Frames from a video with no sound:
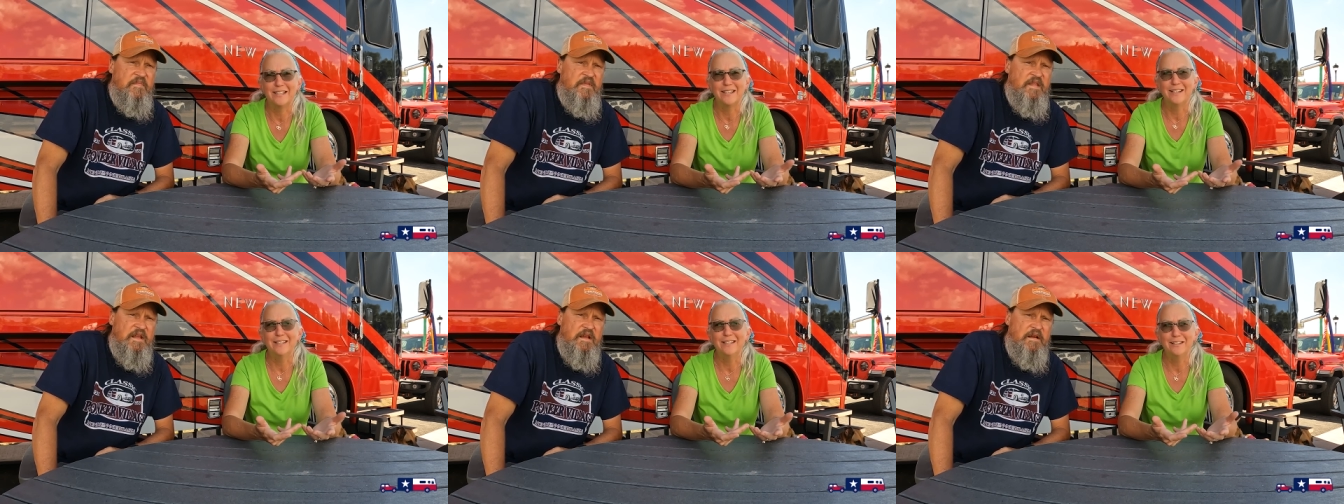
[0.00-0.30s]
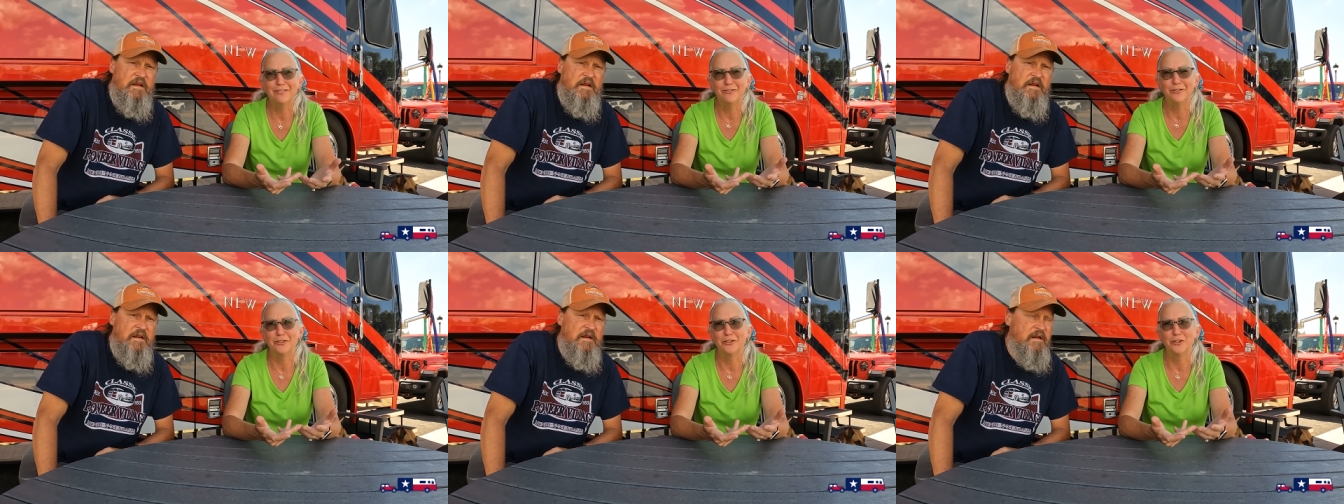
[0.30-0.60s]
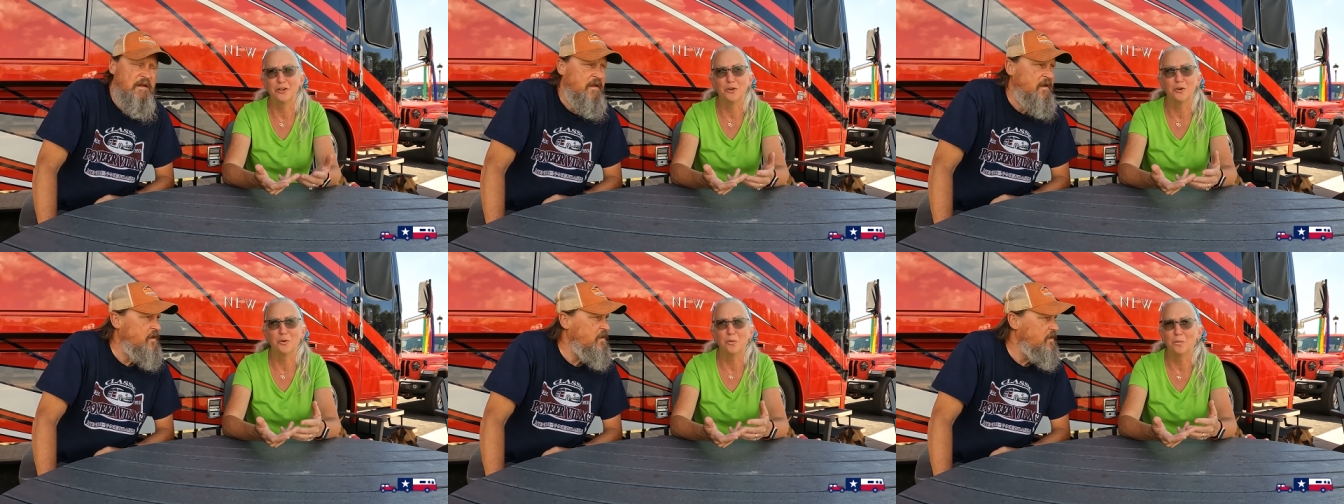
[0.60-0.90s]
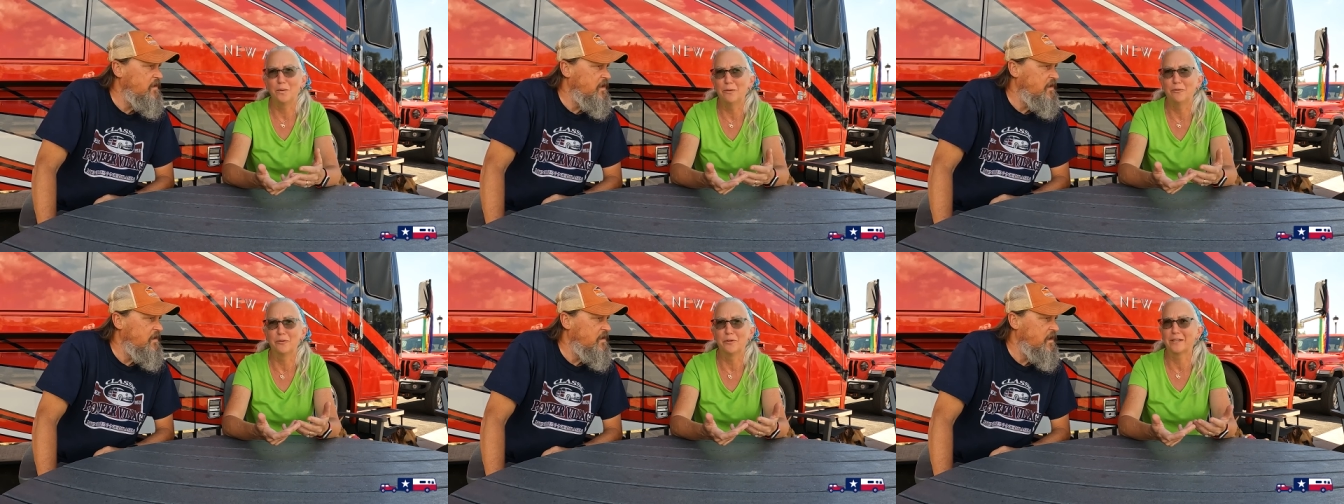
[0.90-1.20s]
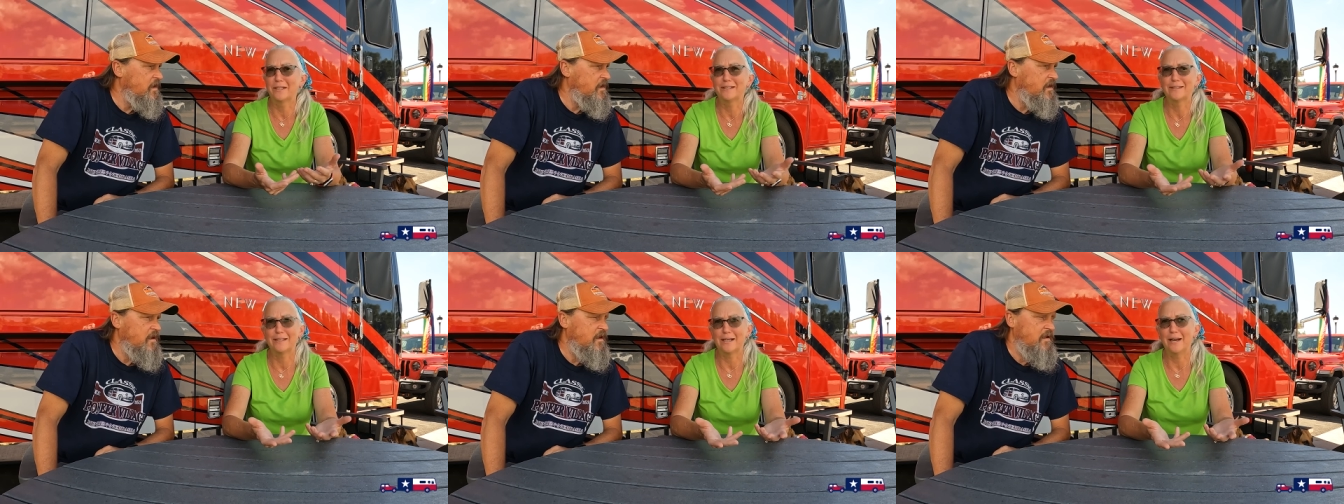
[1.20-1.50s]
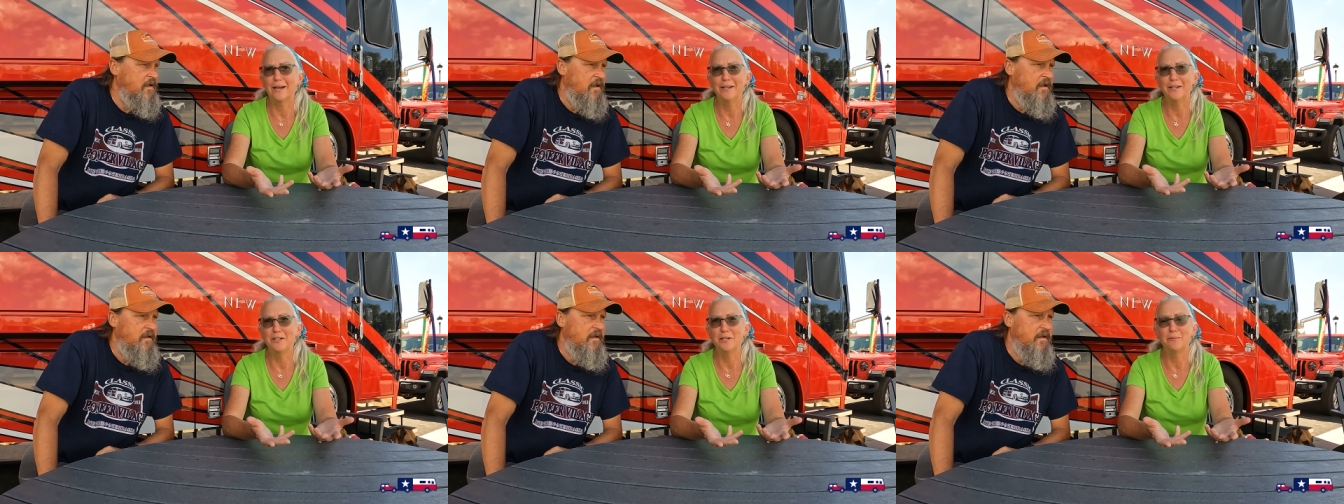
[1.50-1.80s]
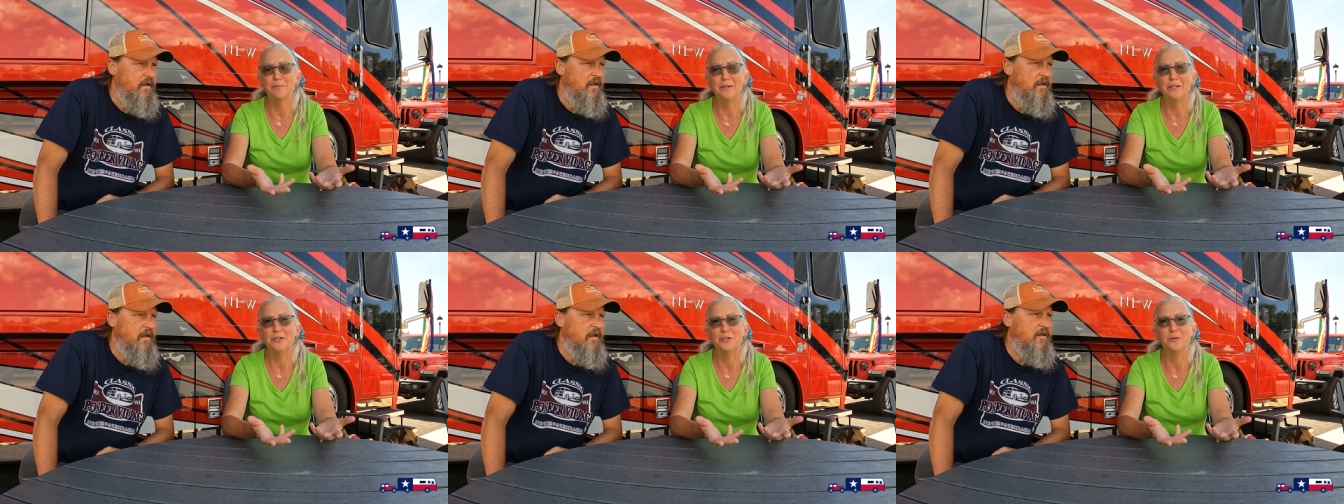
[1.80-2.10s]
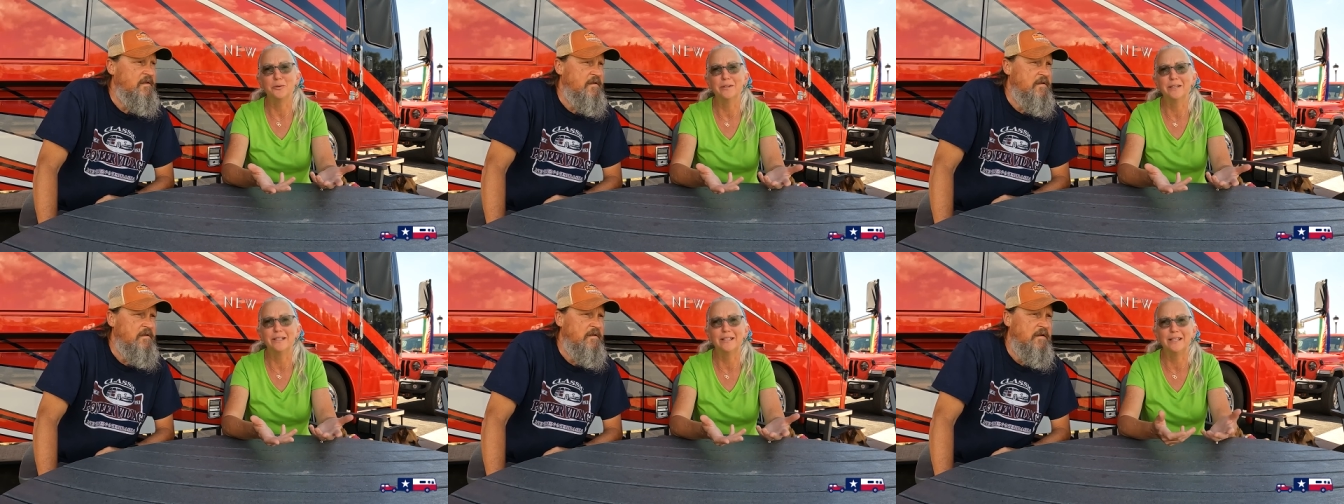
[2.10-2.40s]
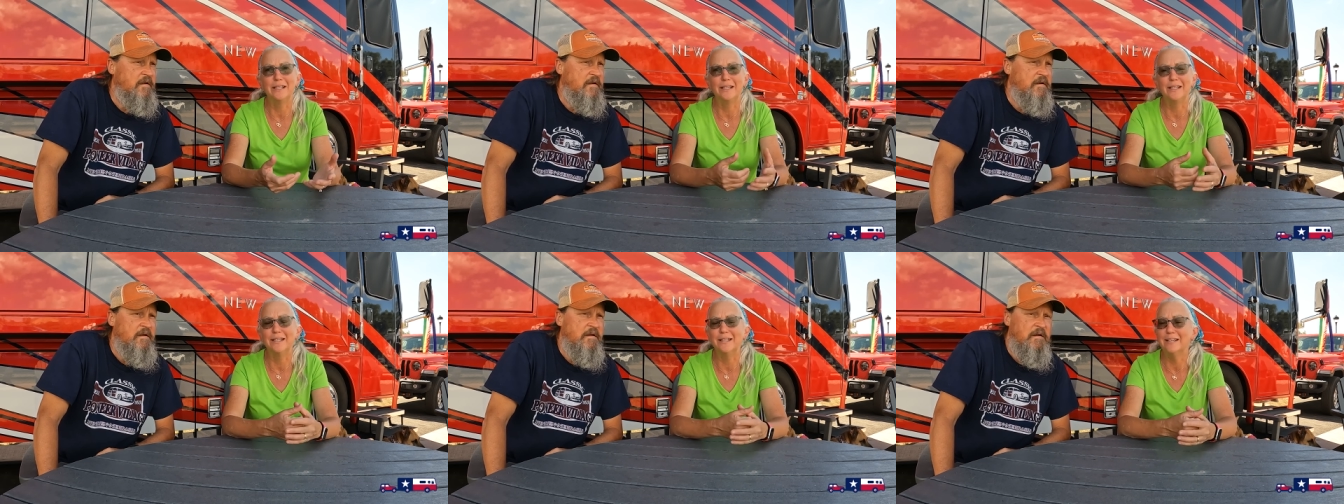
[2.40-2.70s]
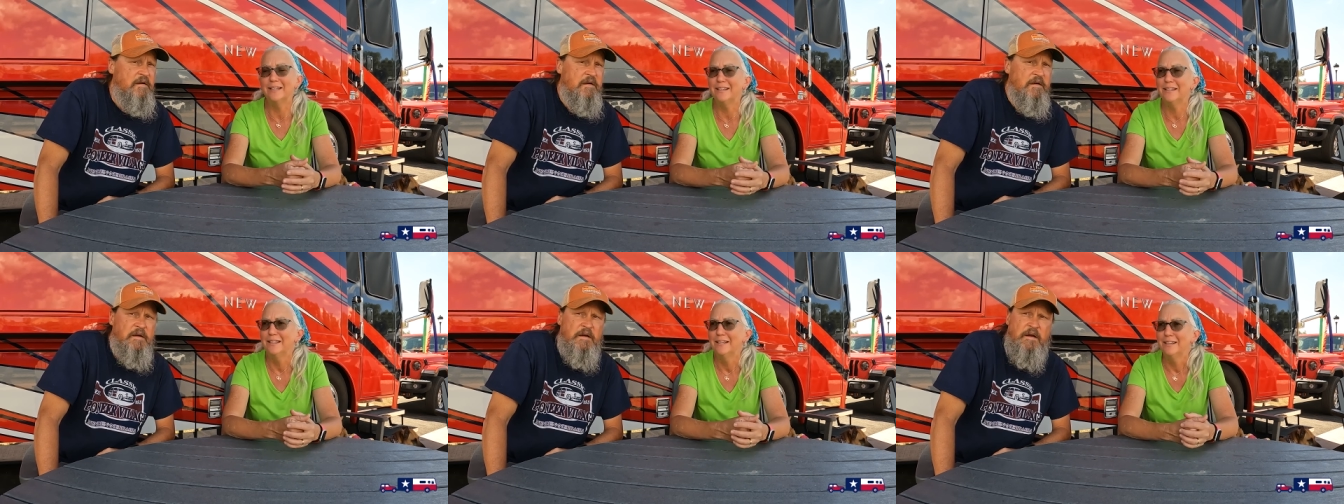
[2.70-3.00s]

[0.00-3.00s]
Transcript: yet, even though we were excited to be doing it again.